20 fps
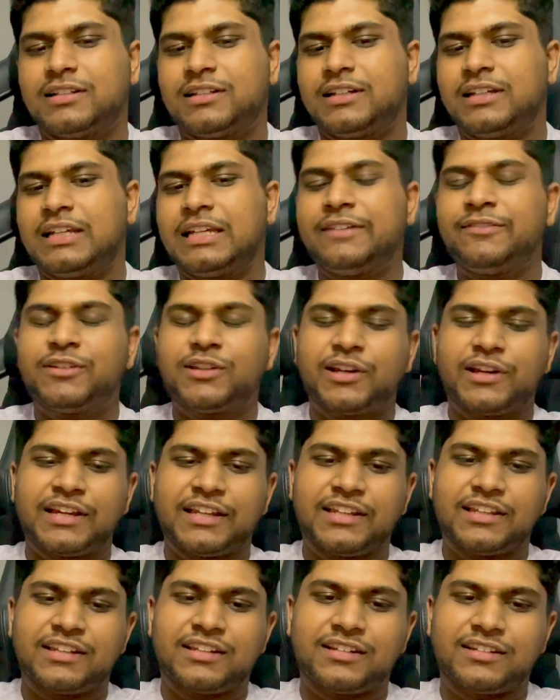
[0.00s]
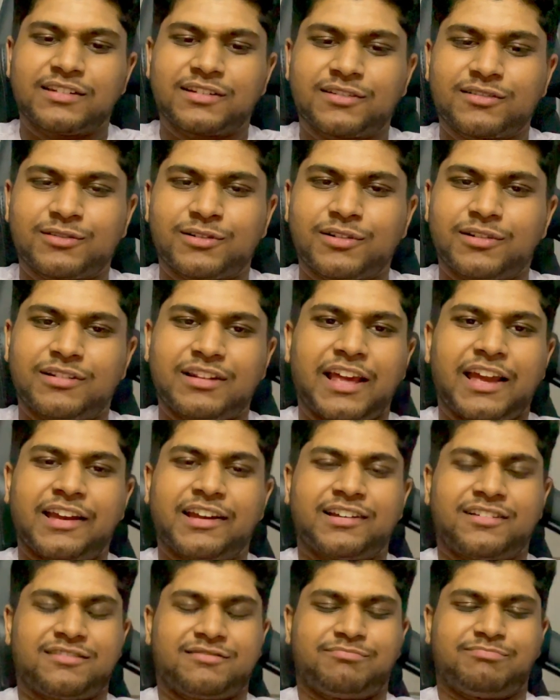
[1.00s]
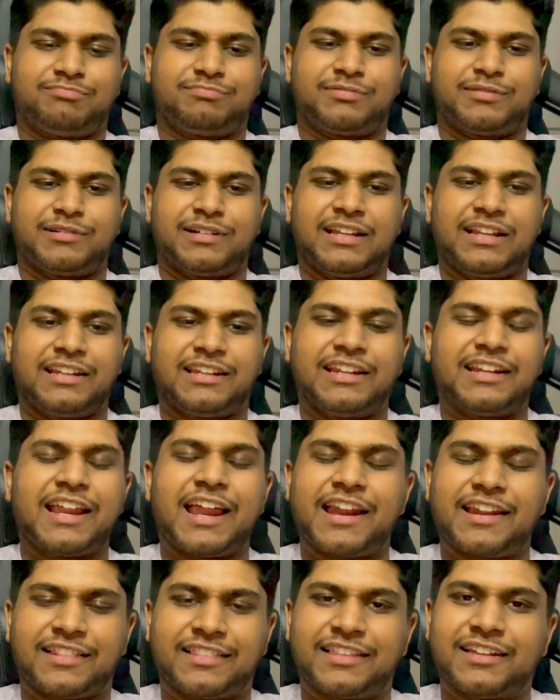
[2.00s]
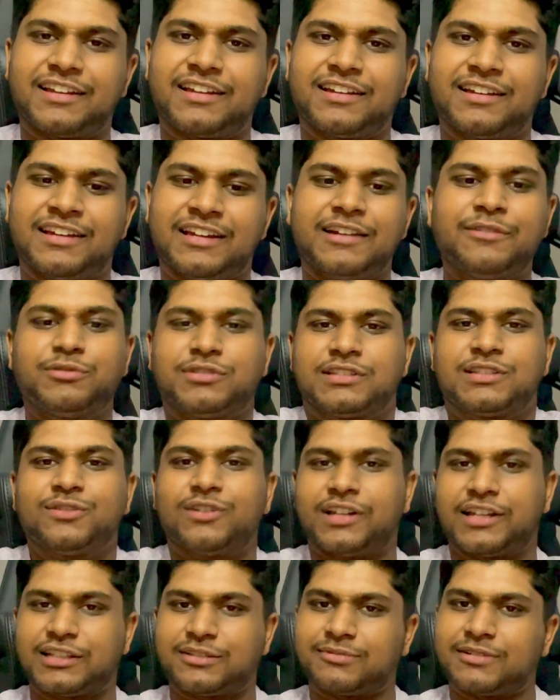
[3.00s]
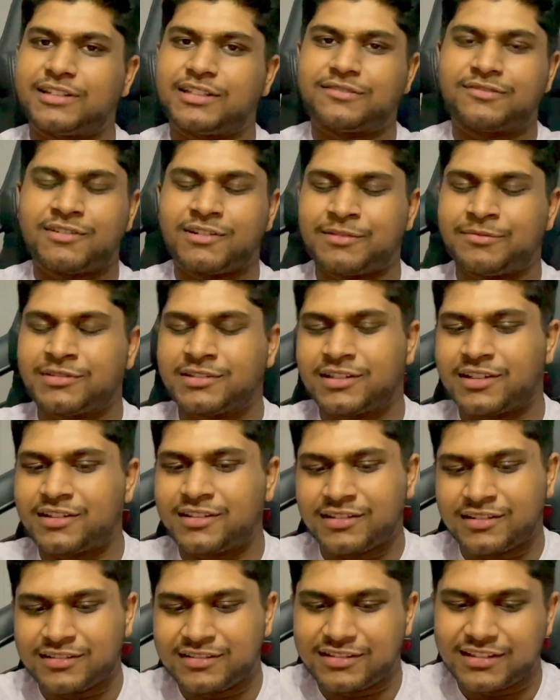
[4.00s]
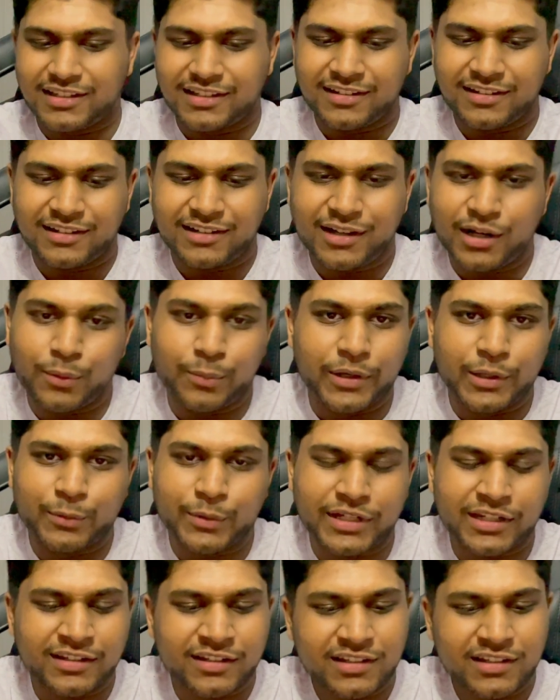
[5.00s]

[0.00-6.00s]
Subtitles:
even though he didn't did anything, it was still an experience for him. So yeah, a win-win.